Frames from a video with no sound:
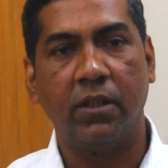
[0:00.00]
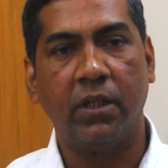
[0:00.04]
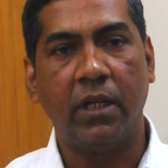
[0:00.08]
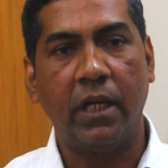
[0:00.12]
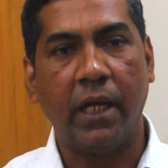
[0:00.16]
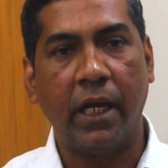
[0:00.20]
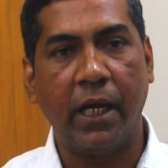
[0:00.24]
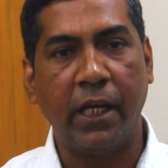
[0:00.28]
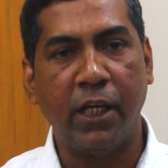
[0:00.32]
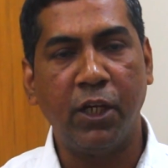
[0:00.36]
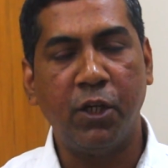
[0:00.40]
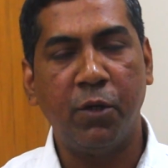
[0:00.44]

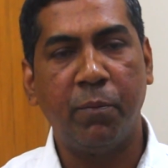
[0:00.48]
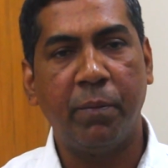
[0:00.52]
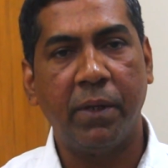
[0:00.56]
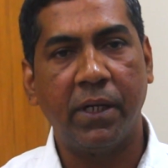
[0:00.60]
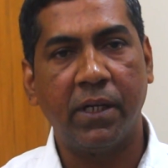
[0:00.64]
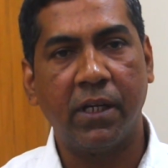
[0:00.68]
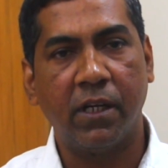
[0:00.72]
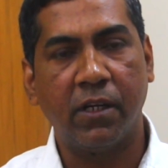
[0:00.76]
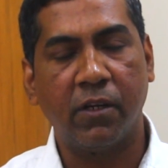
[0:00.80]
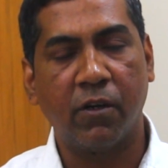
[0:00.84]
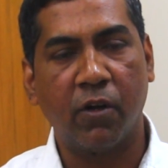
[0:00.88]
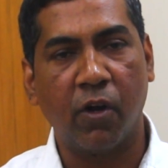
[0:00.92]

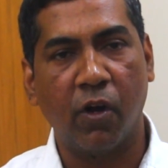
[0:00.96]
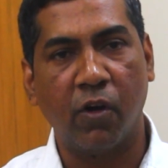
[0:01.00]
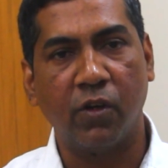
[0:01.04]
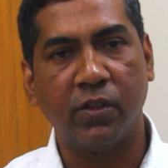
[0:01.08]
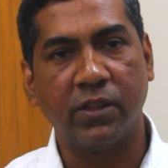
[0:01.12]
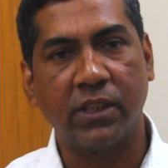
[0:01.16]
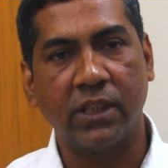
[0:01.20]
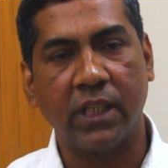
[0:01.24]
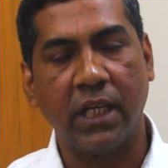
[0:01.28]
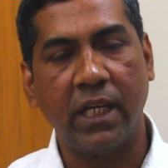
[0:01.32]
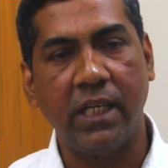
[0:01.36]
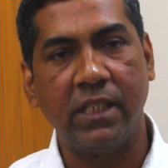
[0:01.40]
Independent clause
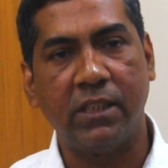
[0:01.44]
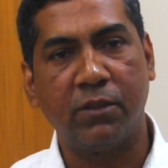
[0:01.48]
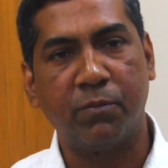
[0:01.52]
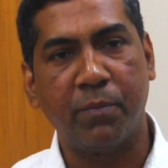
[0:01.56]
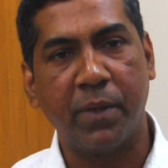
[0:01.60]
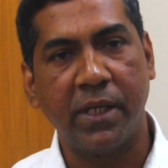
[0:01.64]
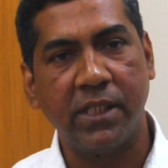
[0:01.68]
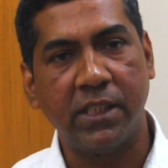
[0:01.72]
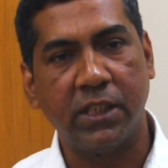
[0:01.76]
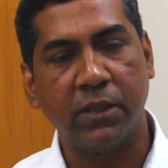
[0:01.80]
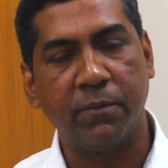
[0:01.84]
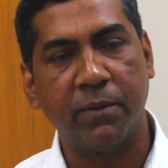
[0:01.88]
is
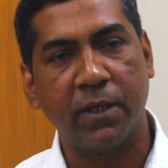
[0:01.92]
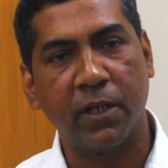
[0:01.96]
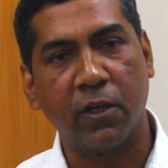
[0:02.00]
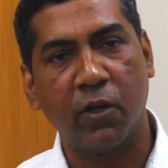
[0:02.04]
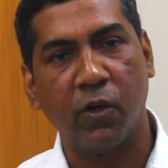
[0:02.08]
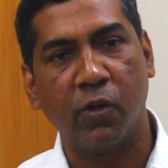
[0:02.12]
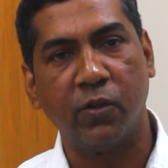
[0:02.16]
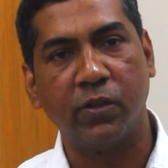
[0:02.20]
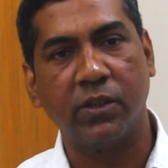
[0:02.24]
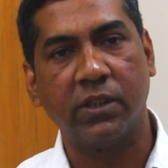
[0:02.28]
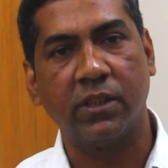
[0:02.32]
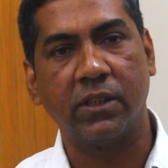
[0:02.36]
principal
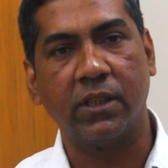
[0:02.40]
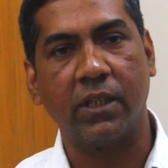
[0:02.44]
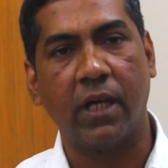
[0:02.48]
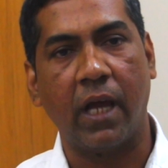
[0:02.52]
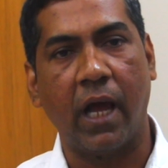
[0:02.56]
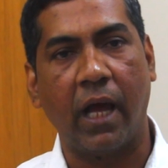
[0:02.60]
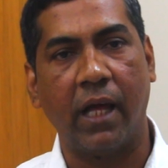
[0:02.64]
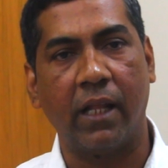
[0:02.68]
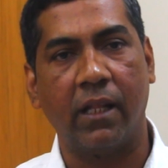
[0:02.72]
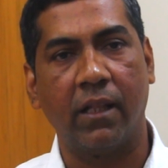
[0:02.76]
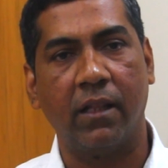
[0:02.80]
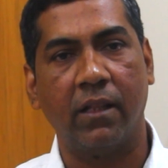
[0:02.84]
clause
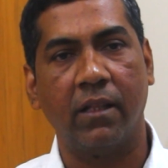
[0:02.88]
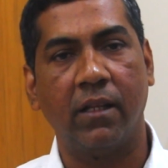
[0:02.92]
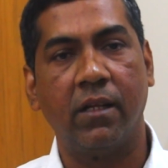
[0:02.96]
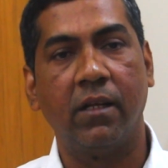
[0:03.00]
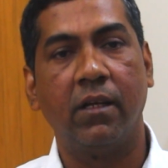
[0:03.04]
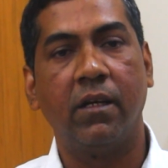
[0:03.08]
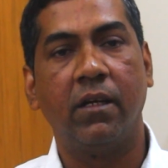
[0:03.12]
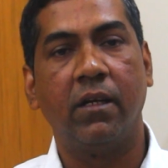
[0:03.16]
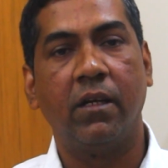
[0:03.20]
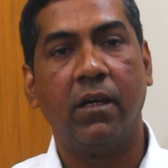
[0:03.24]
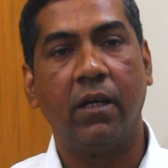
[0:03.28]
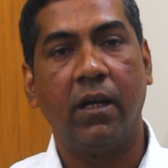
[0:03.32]
and
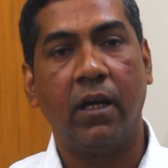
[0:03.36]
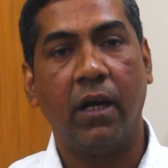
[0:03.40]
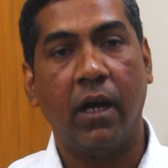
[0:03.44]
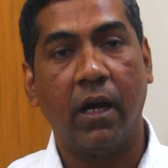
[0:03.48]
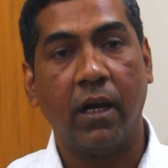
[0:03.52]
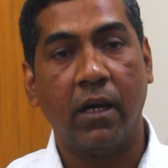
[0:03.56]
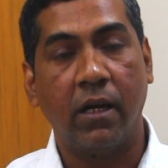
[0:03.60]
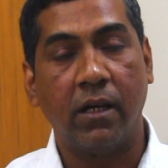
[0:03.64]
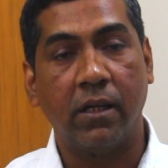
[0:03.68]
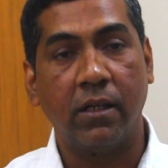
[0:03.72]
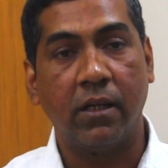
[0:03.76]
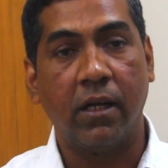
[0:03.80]

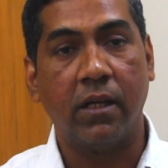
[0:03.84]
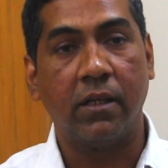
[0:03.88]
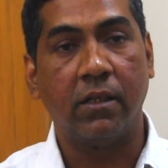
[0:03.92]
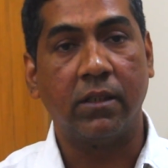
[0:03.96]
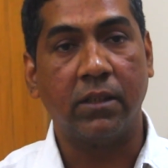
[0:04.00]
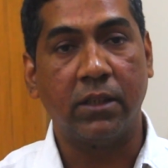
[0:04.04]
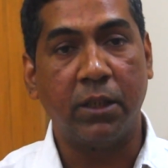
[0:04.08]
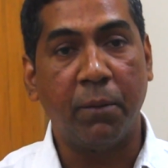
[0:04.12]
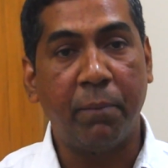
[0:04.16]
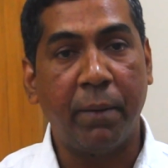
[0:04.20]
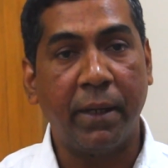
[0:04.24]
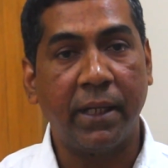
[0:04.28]

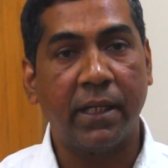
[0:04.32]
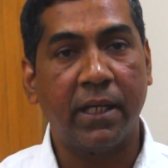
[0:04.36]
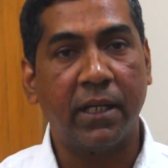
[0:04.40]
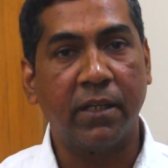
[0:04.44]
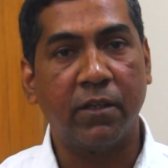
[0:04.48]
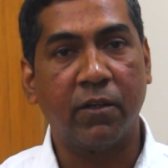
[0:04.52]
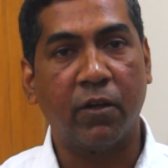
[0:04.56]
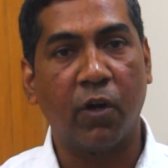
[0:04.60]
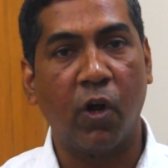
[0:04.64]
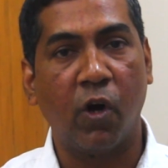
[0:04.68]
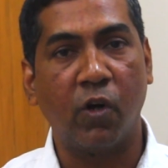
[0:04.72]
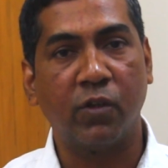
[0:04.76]
dependent
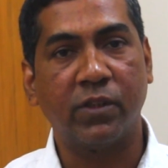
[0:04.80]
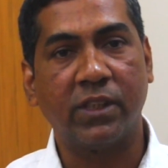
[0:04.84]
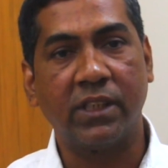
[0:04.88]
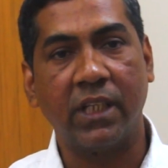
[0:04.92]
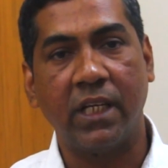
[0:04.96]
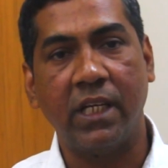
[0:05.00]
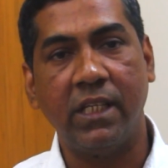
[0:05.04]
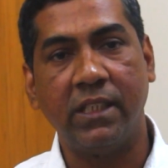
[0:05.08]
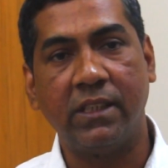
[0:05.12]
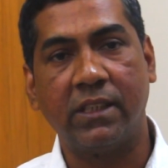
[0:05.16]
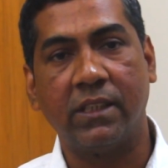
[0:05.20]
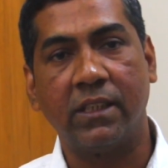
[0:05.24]
clause
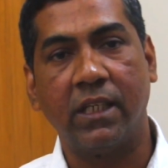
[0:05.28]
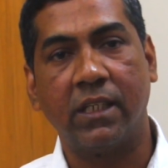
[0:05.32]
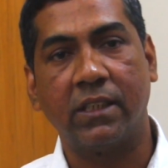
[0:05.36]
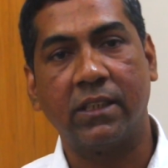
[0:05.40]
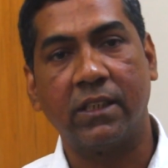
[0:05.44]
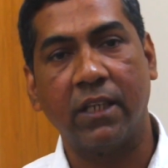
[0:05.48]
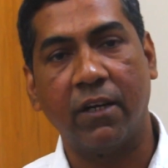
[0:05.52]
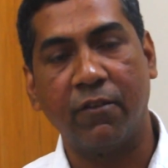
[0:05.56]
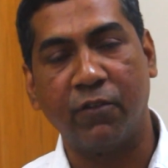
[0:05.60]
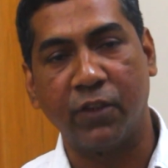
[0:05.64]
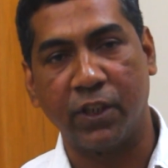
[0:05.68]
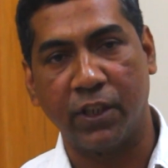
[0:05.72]
is a
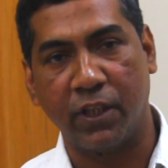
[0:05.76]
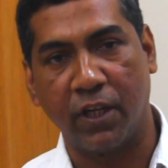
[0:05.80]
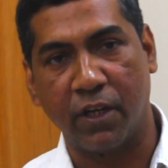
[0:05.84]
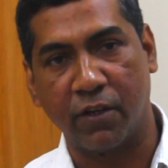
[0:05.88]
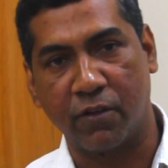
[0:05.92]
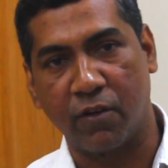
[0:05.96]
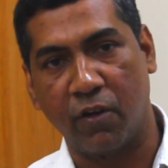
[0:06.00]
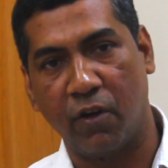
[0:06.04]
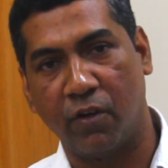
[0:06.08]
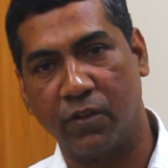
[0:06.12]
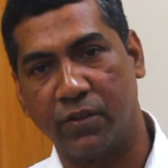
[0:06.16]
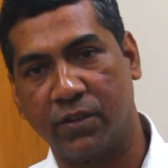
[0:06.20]
subordinate
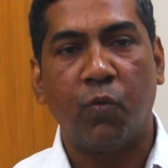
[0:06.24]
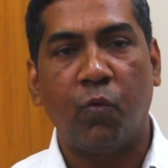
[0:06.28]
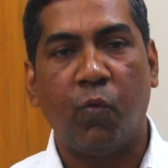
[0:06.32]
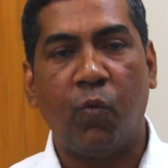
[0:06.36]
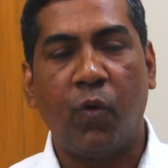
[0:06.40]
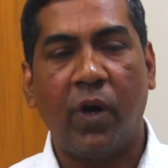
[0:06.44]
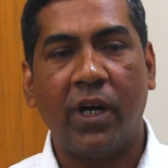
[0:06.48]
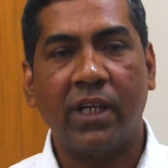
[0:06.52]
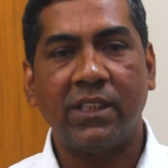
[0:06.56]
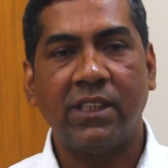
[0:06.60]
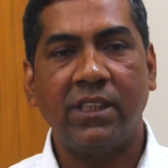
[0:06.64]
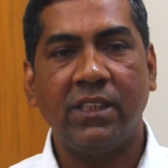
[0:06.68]
clause.
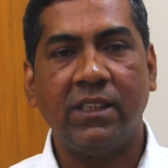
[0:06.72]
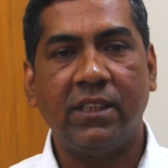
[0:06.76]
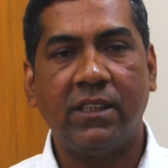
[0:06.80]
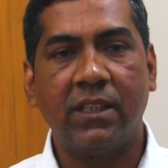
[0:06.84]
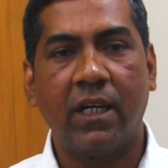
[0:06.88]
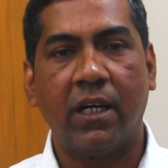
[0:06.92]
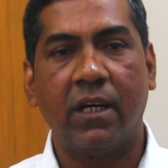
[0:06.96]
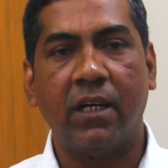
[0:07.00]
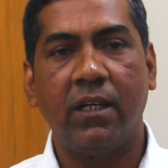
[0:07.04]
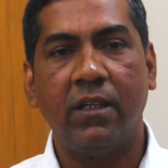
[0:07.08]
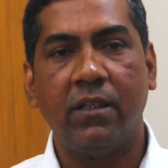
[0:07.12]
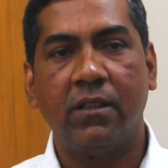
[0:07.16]
What is
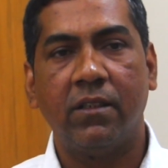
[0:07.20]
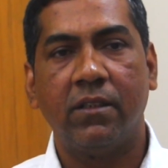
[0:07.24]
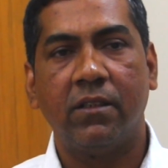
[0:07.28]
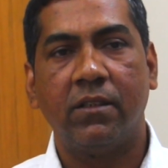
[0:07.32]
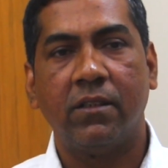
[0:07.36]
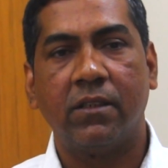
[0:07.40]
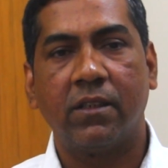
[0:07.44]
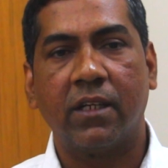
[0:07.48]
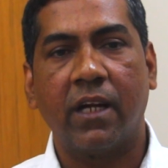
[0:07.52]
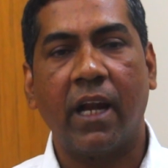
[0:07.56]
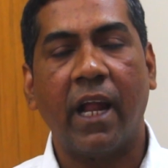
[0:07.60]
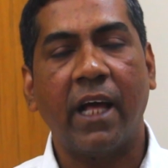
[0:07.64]
the
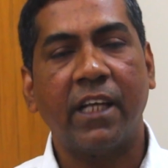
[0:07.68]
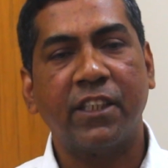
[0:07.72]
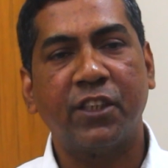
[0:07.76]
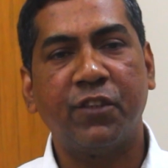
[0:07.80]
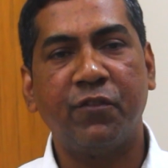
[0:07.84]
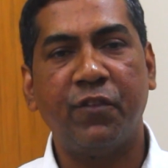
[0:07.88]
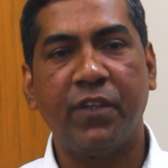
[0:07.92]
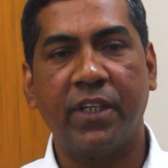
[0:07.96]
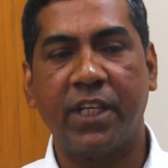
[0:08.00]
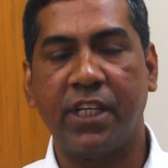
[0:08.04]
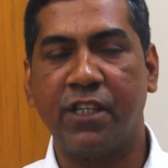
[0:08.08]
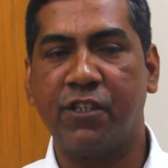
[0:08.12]

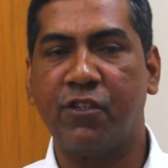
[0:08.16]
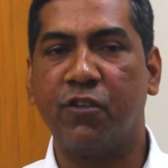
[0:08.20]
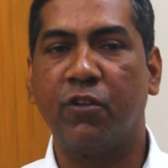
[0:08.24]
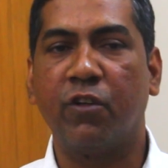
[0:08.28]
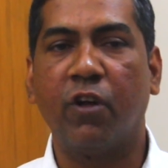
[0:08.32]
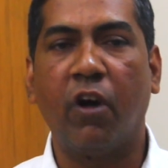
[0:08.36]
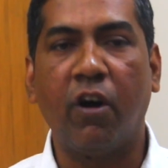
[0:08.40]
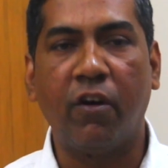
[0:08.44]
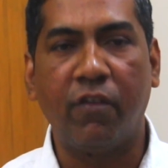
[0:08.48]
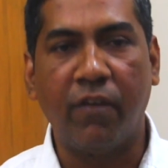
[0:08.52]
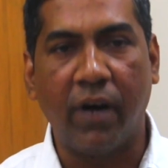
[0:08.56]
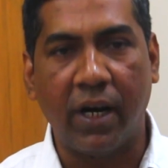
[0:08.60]

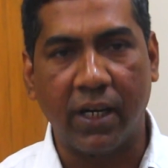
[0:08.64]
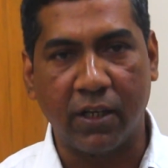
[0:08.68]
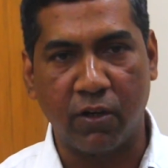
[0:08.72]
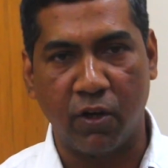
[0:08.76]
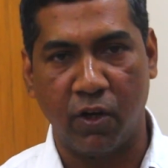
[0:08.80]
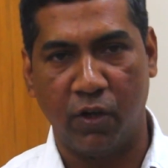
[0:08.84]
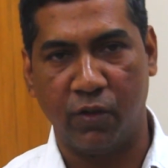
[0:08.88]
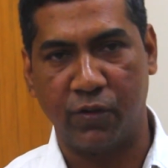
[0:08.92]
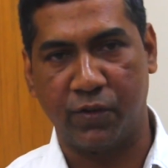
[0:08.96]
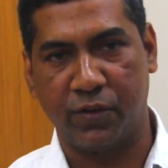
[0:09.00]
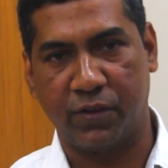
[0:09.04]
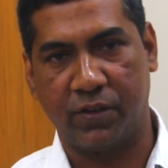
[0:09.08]
classification of a
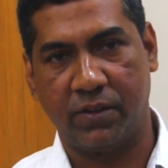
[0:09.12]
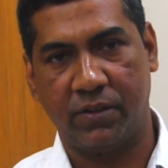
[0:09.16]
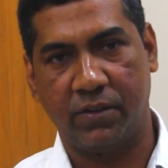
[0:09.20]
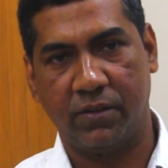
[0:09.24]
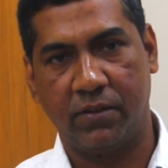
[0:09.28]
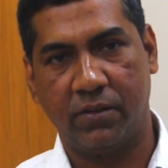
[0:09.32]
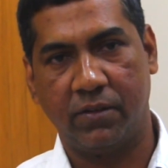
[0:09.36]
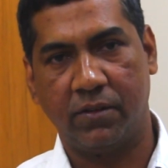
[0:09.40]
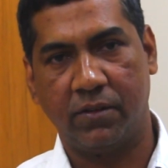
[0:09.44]
clause?